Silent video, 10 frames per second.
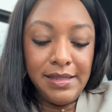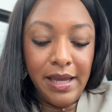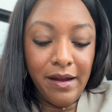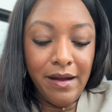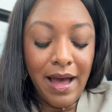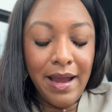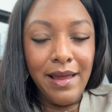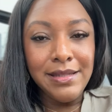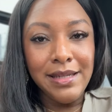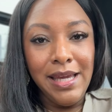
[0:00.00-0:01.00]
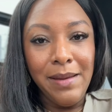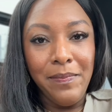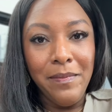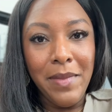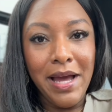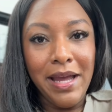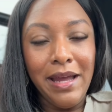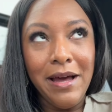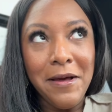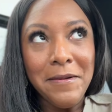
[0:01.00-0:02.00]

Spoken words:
here, I like to keep my